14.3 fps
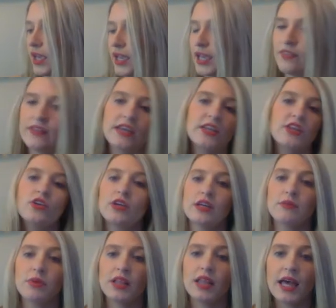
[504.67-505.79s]
and then you
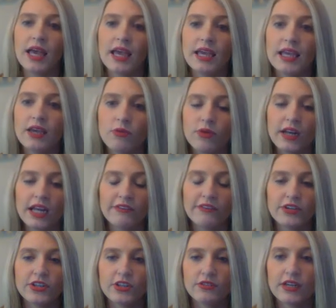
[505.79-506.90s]
can play
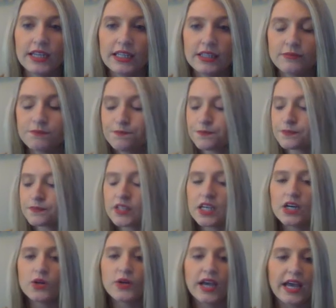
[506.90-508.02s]
whenever you're ready.
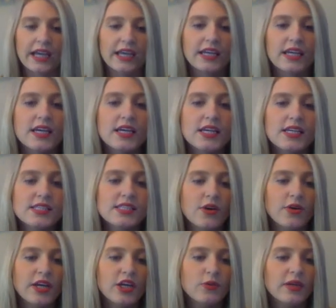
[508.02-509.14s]
Okay,
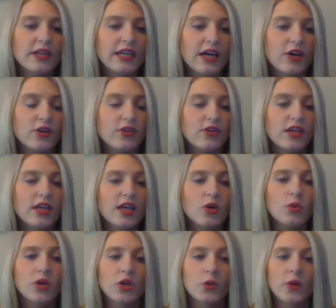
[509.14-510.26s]
so here we go.
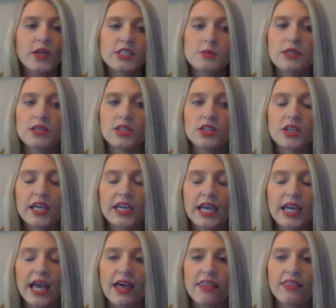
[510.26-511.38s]
We're going to be
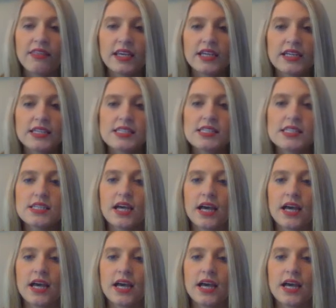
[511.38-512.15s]
looking at this